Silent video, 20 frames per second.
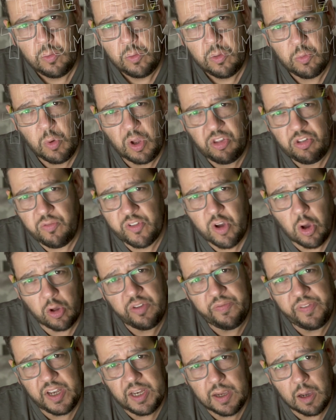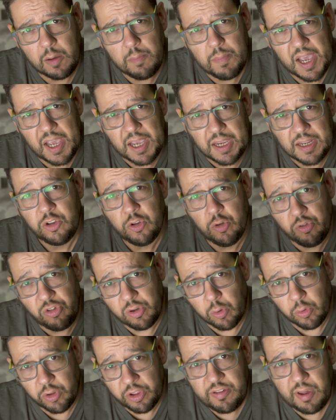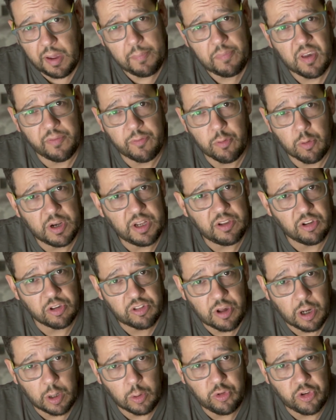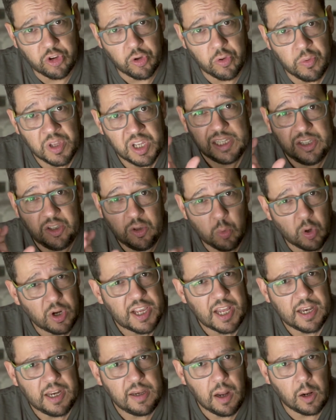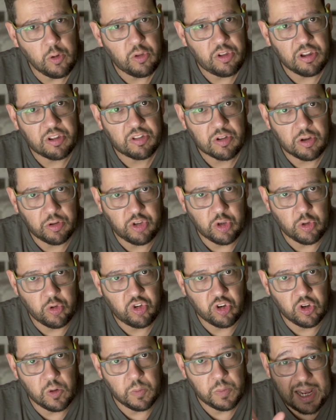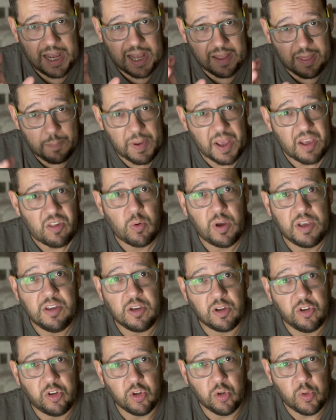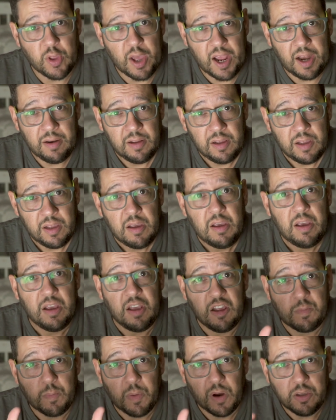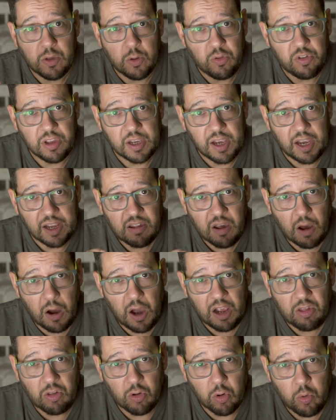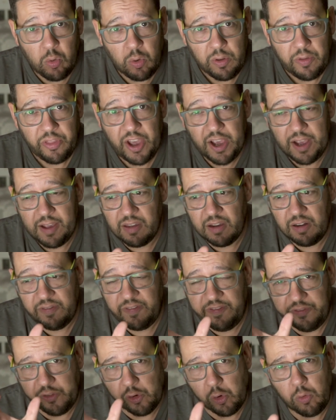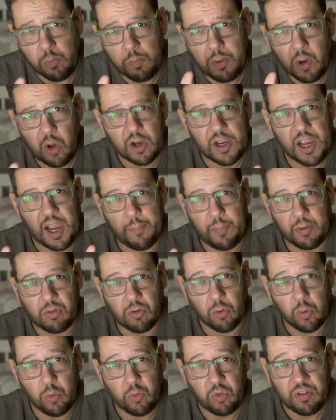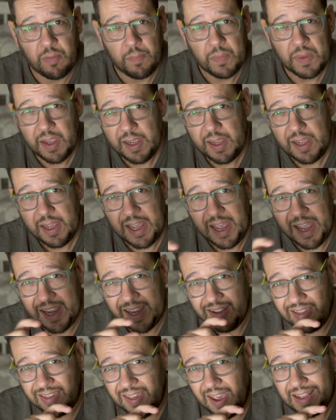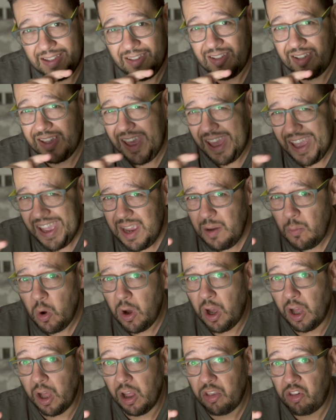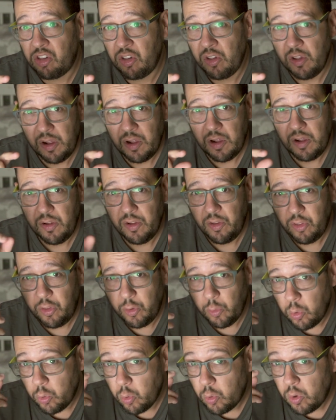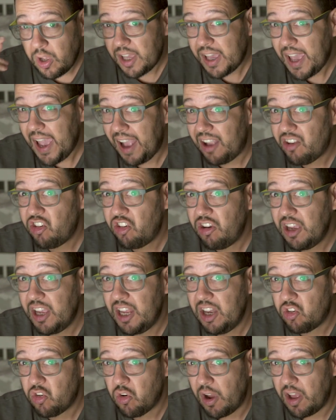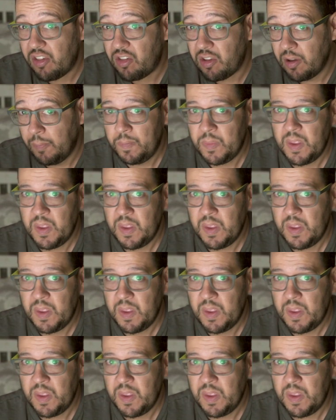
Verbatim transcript: So once you've got your video made, using all the tips I've already just told you, you want to get it noticed on YouTube. And the best way you can do that is by using a title that is in full block capitals and contains keywords that will catch interest